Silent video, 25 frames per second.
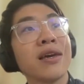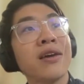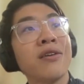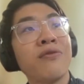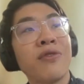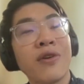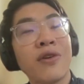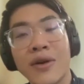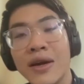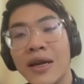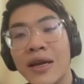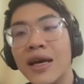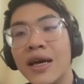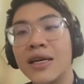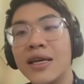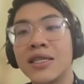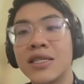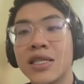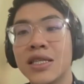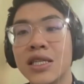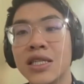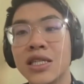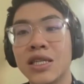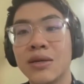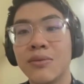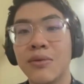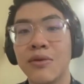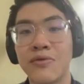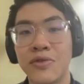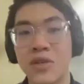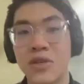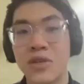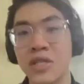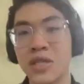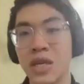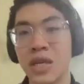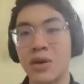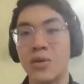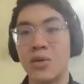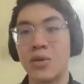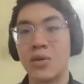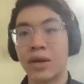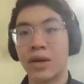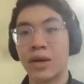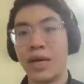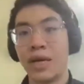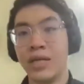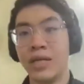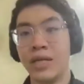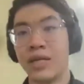a very nice system of just like
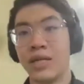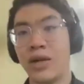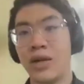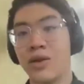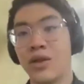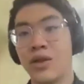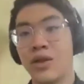organizing all the